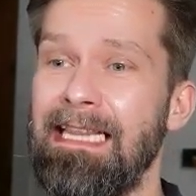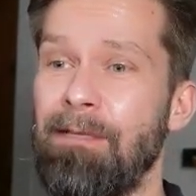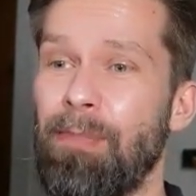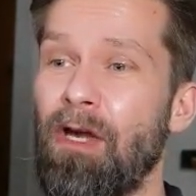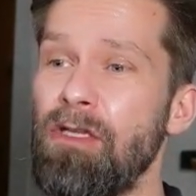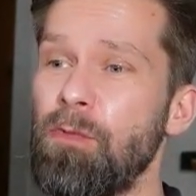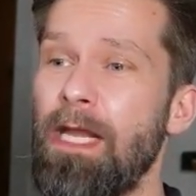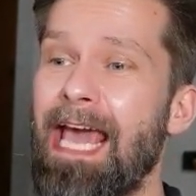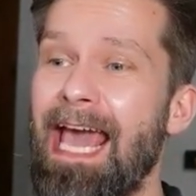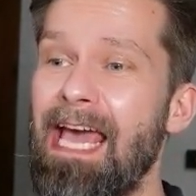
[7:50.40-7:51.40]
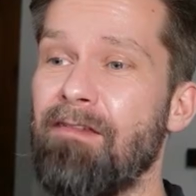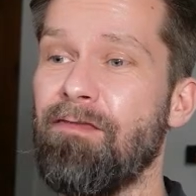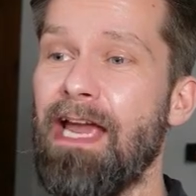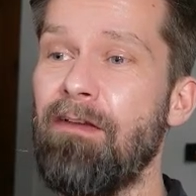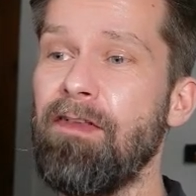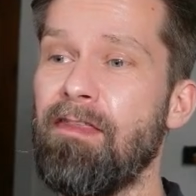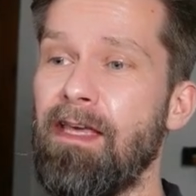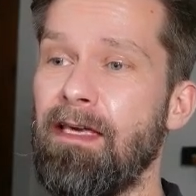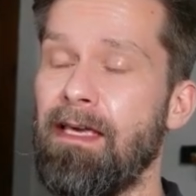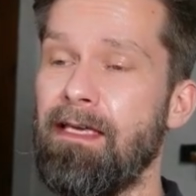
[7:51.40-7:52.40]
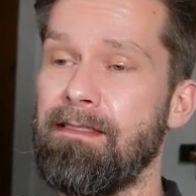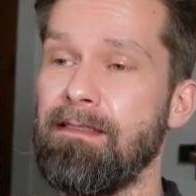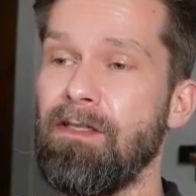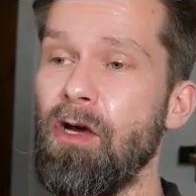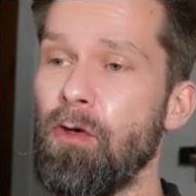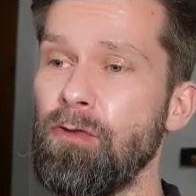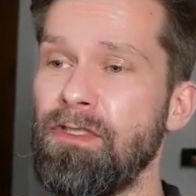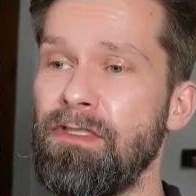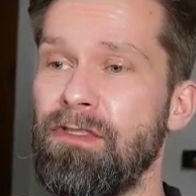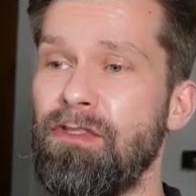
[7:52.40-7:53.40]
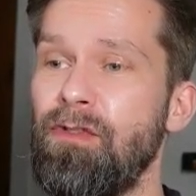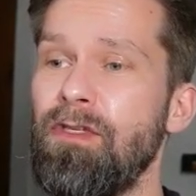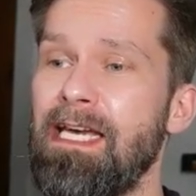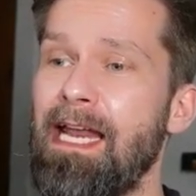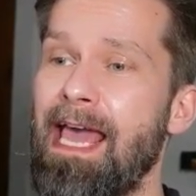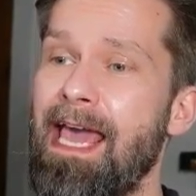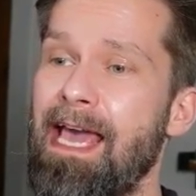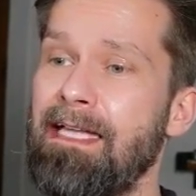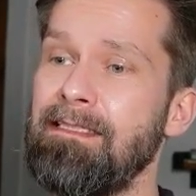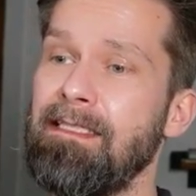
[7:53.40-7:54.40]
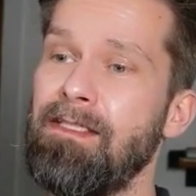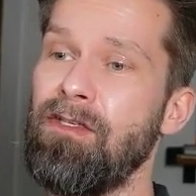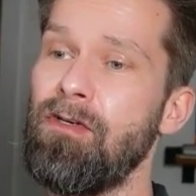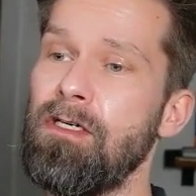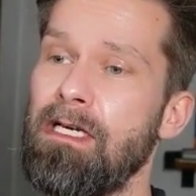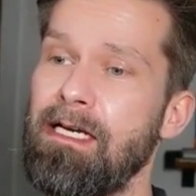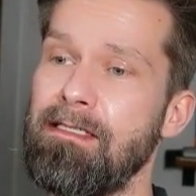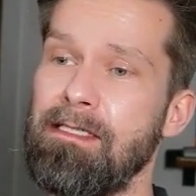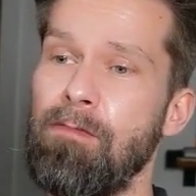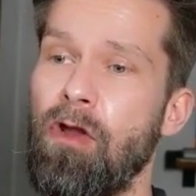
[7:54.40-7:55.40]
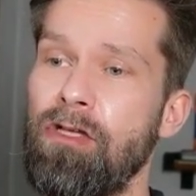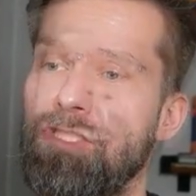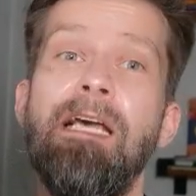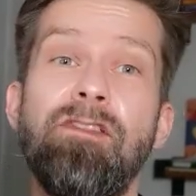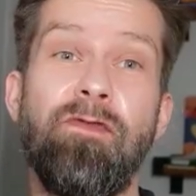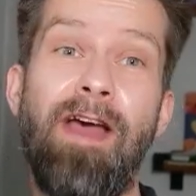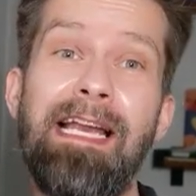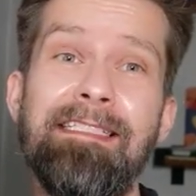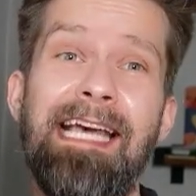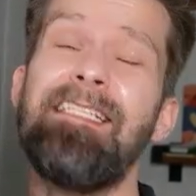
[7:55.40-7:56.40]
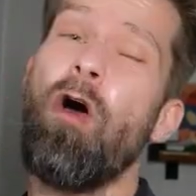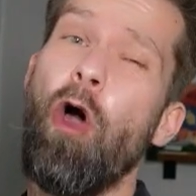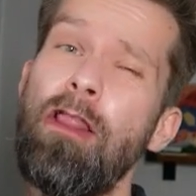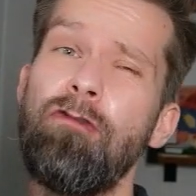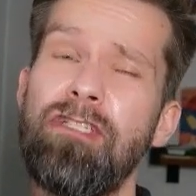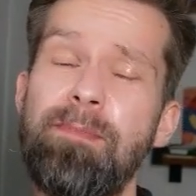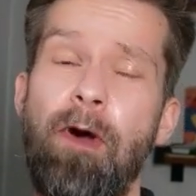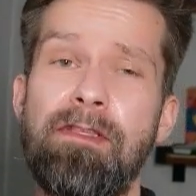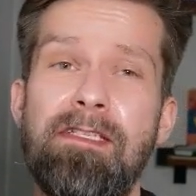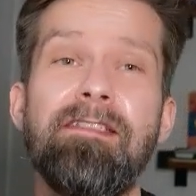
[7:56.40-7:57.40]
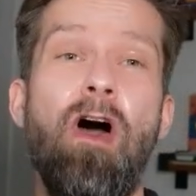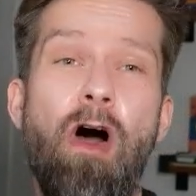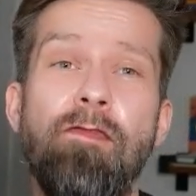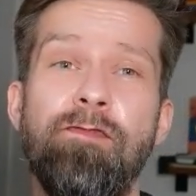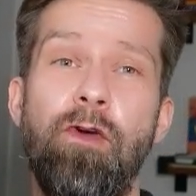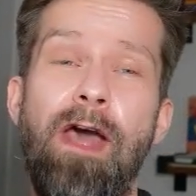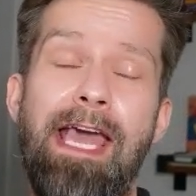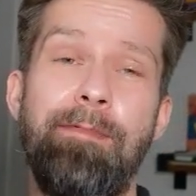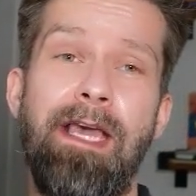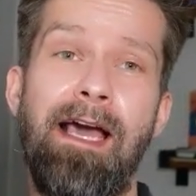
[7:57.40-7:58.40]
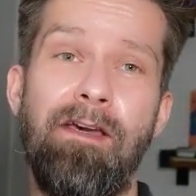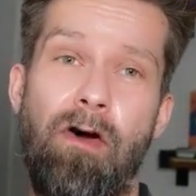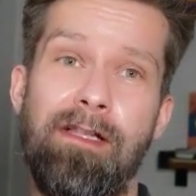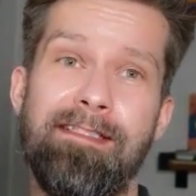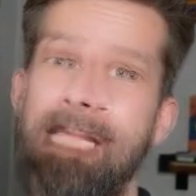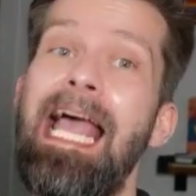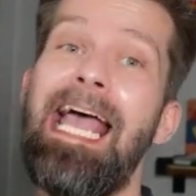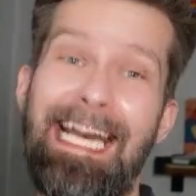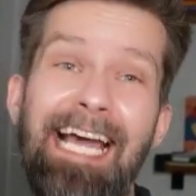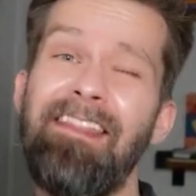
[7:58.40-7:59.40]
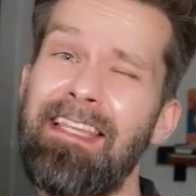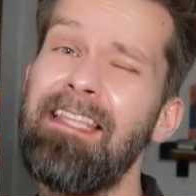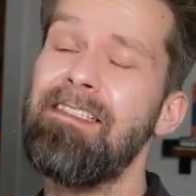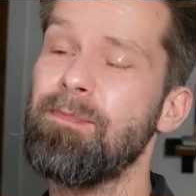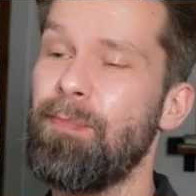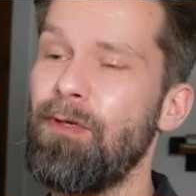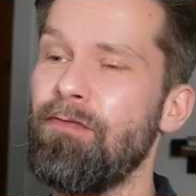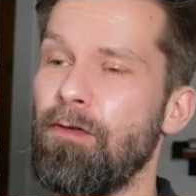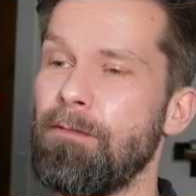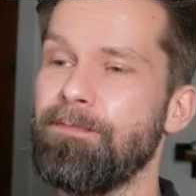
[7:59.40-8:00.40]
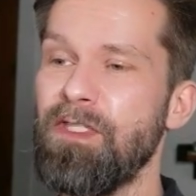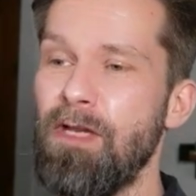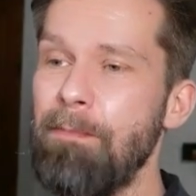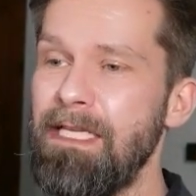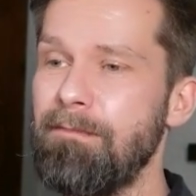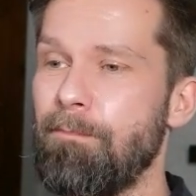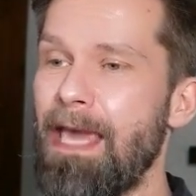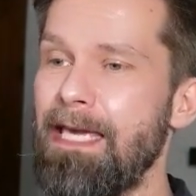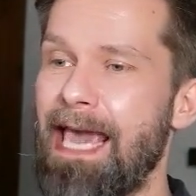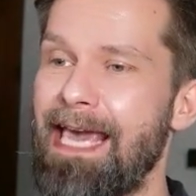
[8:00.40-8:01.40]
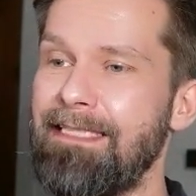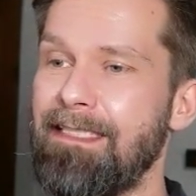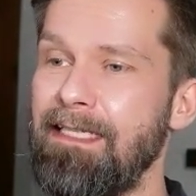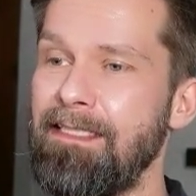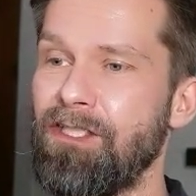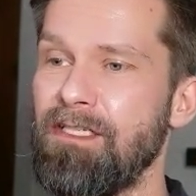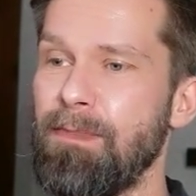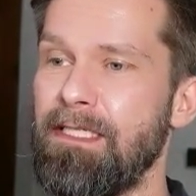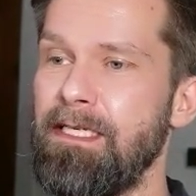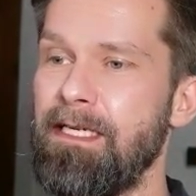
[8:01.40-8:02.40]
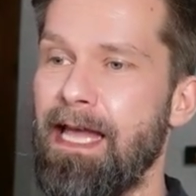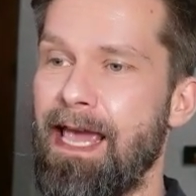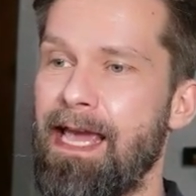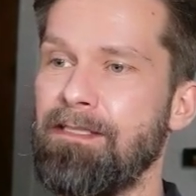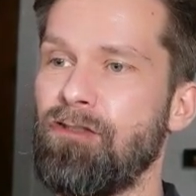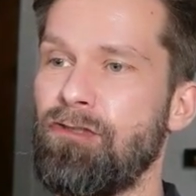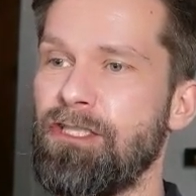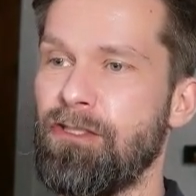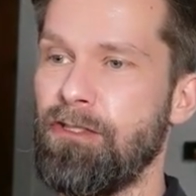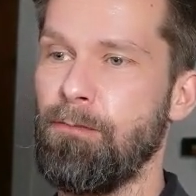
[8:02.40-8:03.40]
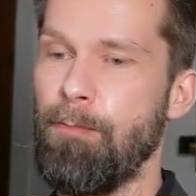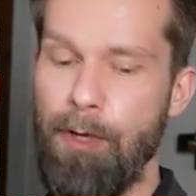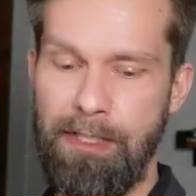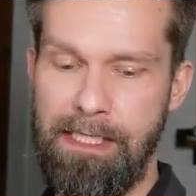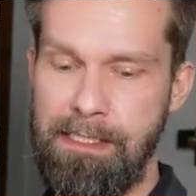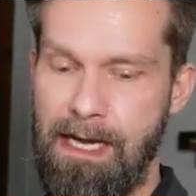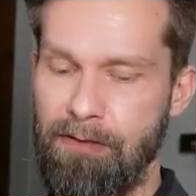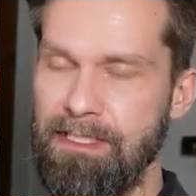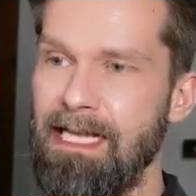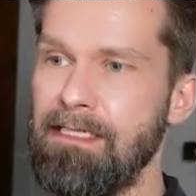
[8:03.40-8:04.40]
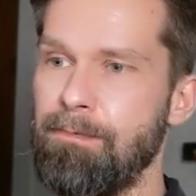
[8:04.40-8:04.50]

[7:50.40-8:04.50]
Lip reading: Because we have everything in code, you can add your custom logic to validate all the responses of your API calls. And I think this is beautiful. So let me make a tiny adjustment here and return body now instead,